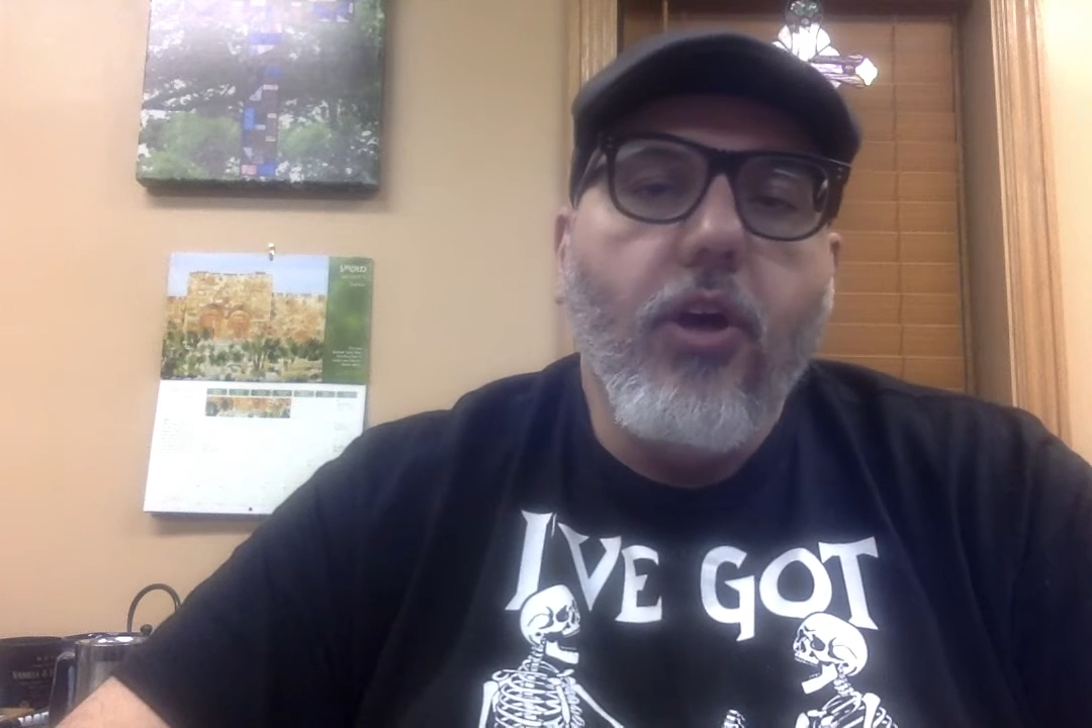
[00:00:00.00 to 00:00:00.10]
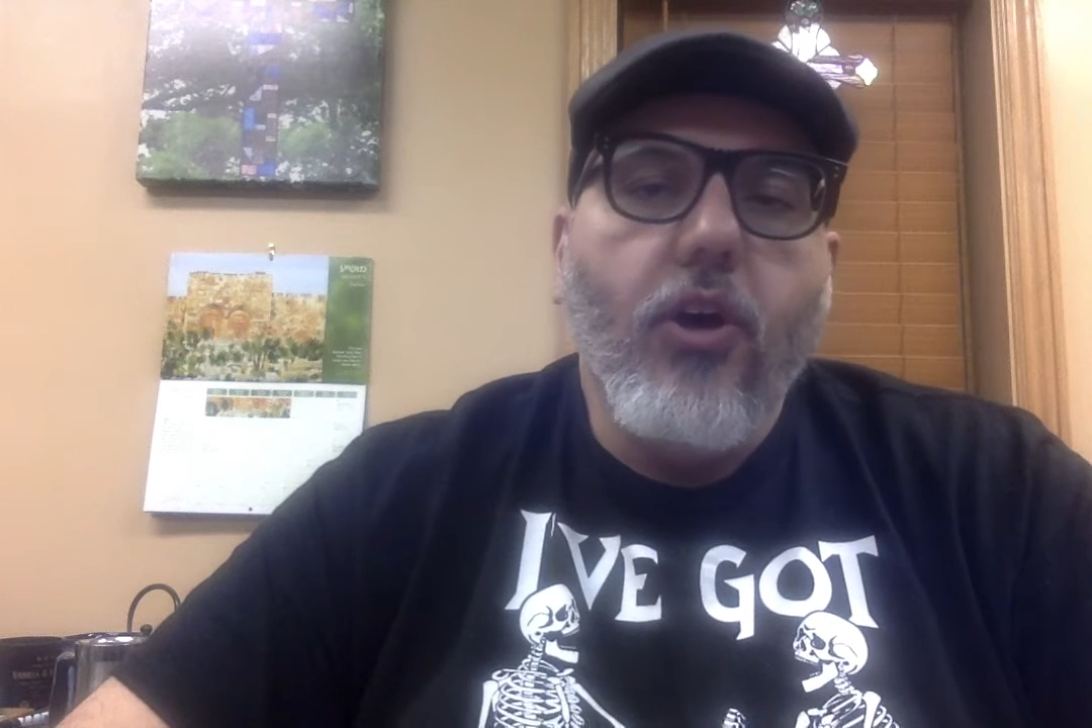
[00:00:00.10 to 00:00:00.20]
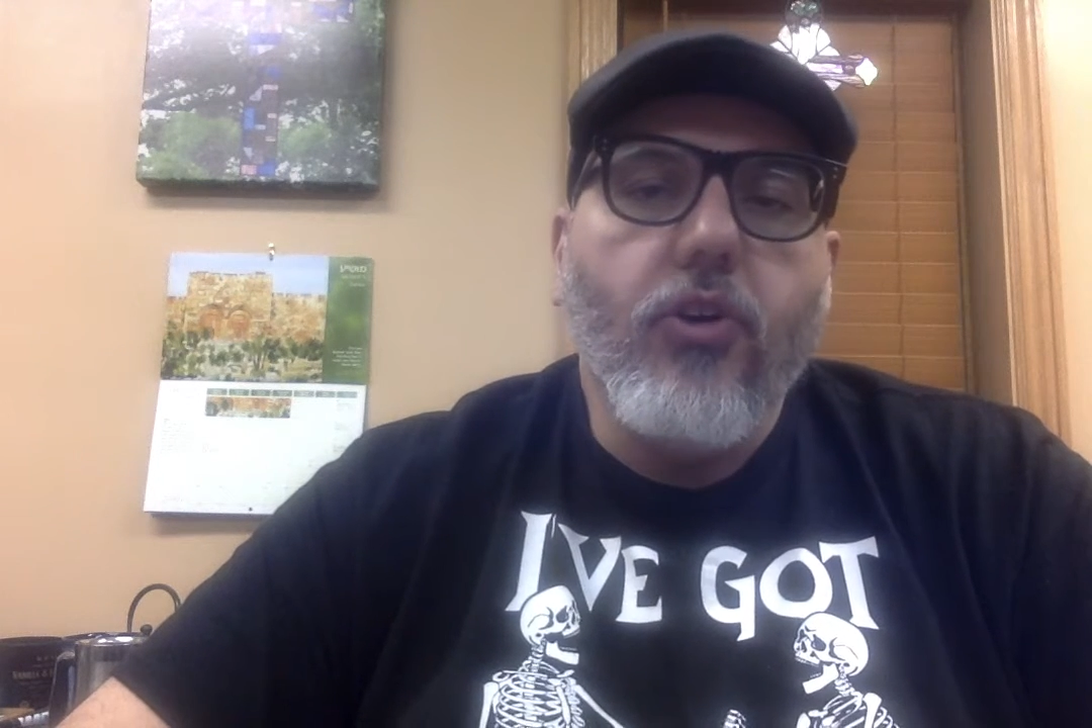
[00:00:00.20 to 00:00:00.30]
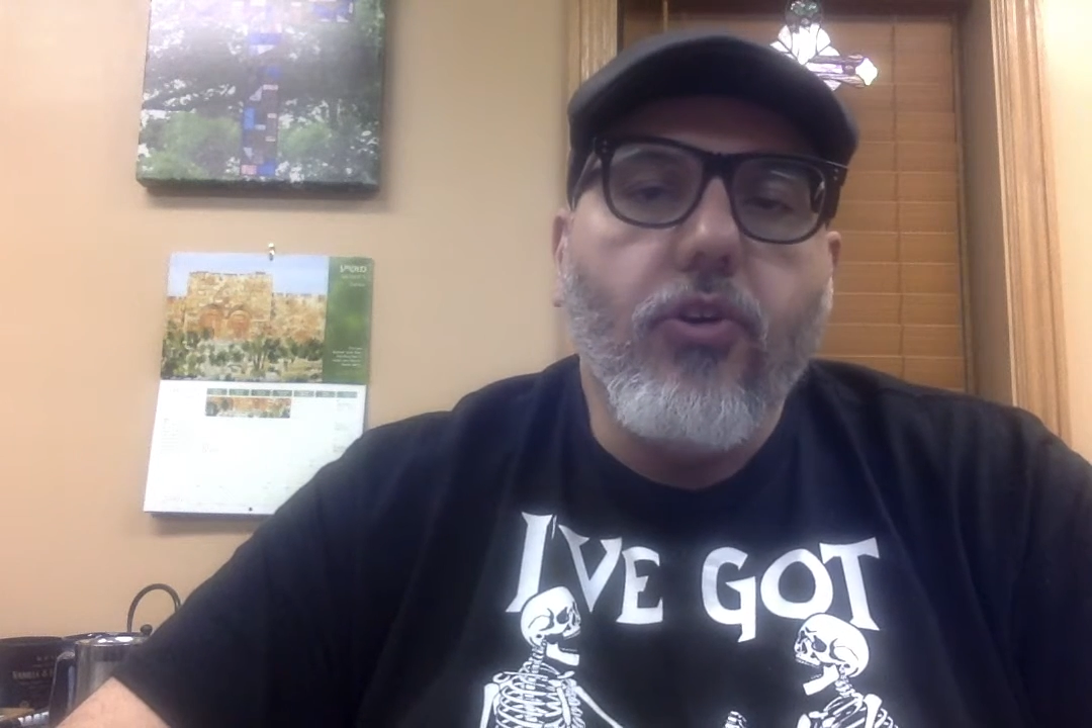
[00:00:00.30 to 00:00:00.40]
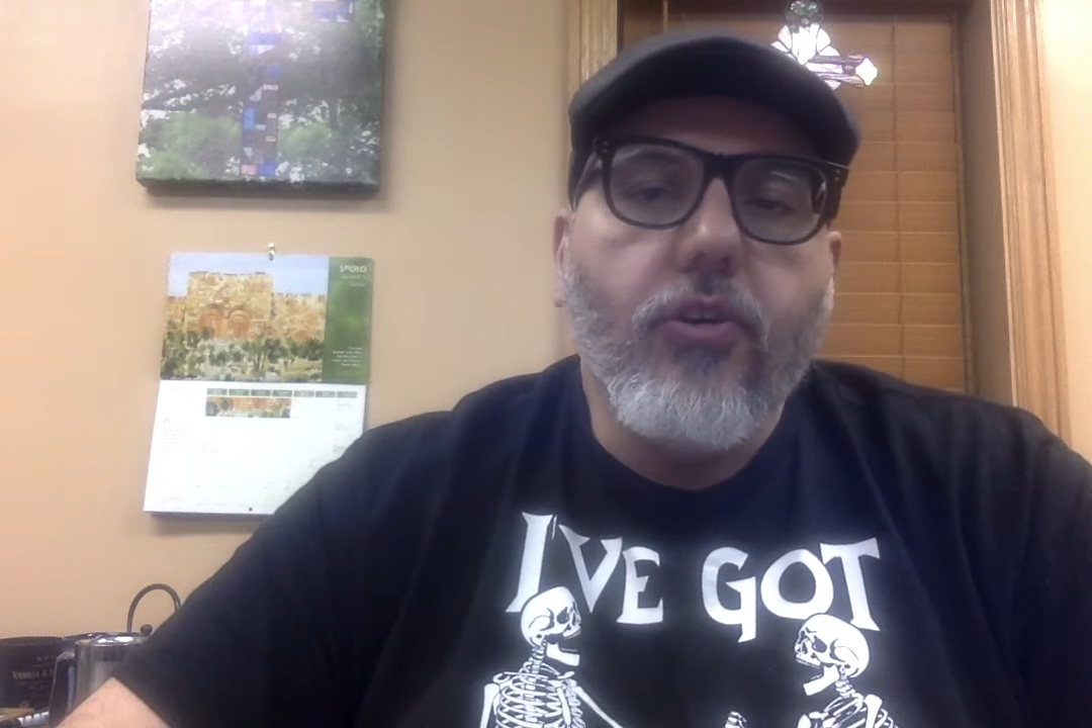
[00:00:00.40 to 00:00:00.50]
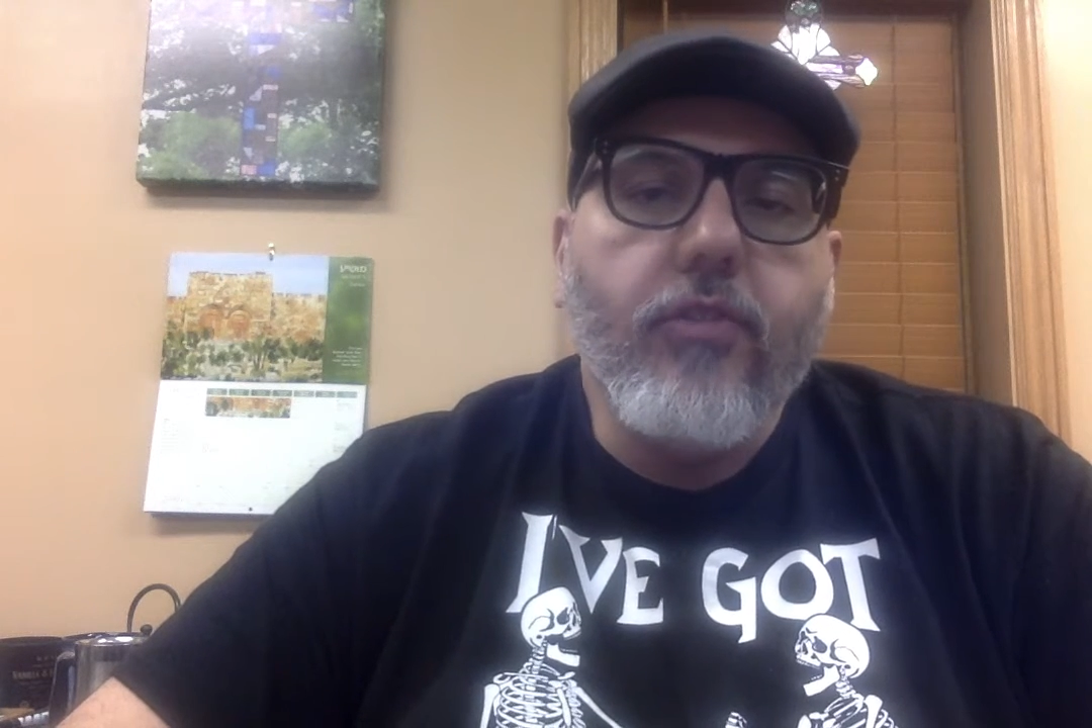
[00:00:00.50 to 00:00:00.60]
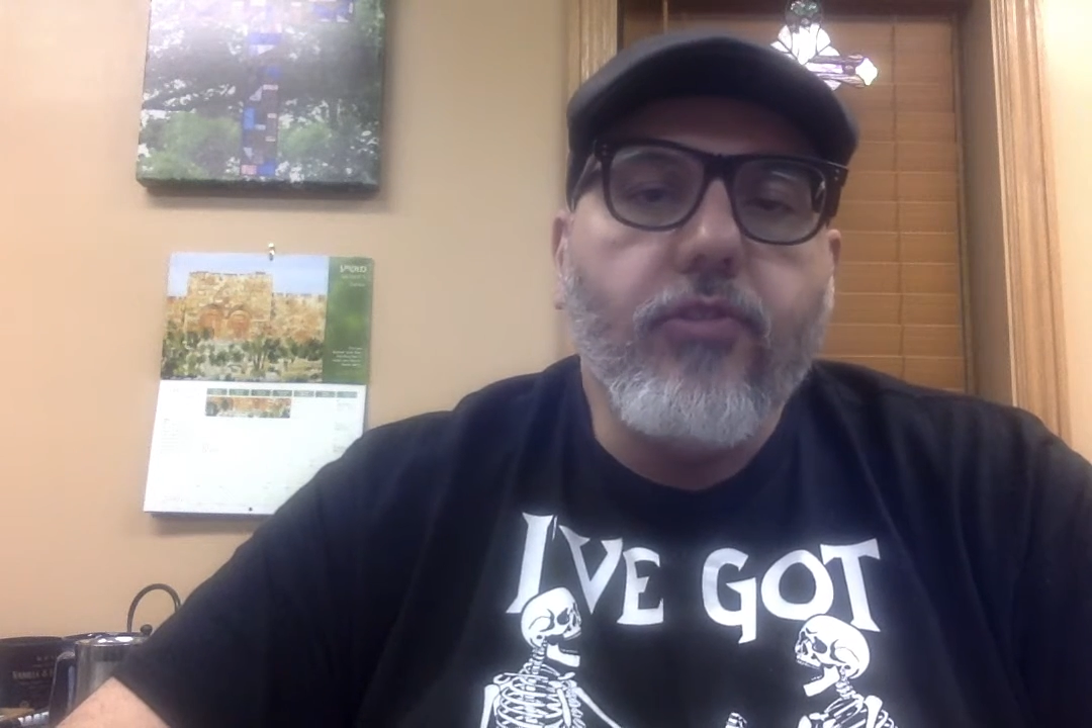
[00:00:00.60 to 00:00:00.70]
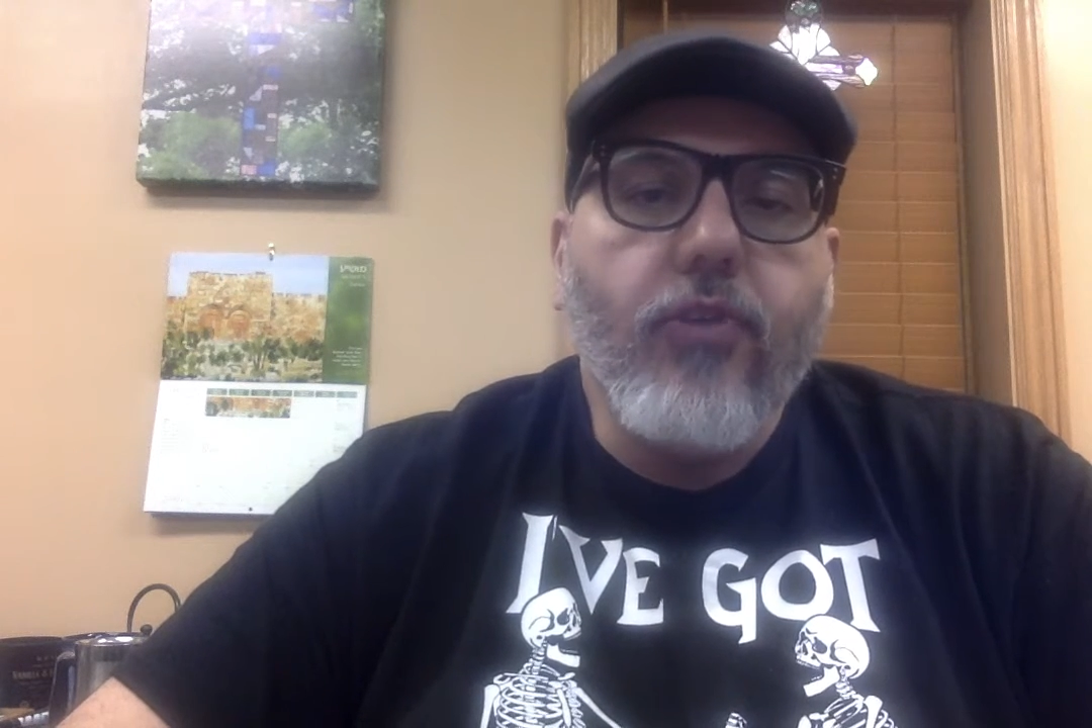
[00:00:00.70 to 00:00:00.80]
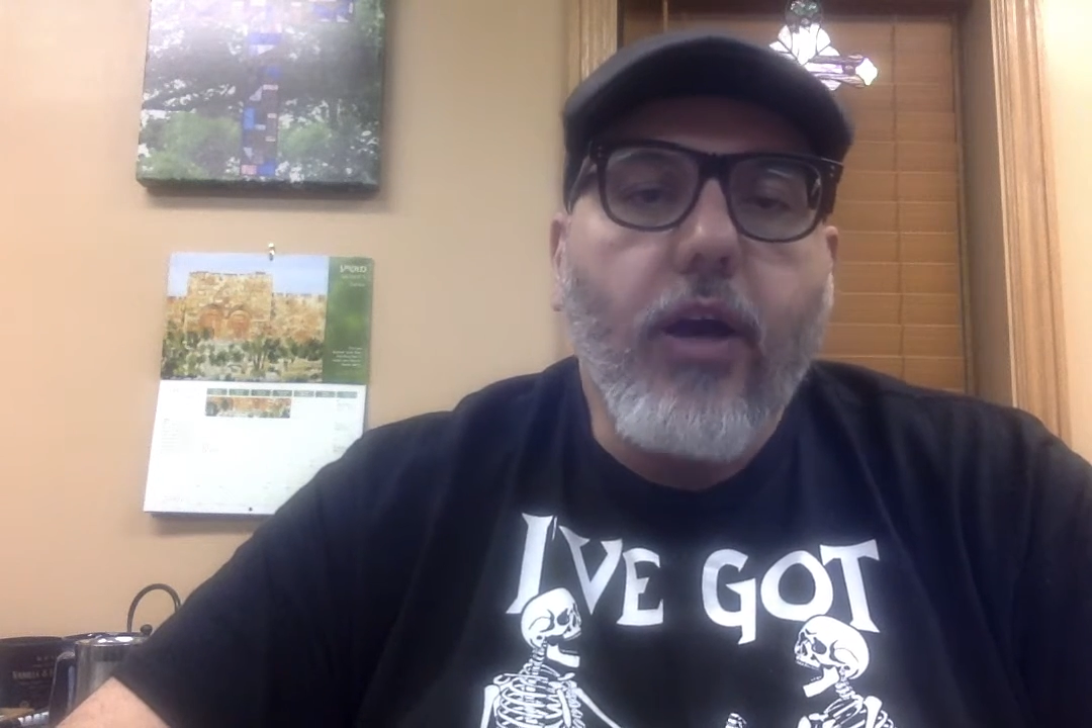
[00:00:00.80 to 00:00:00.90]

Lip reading: accordance to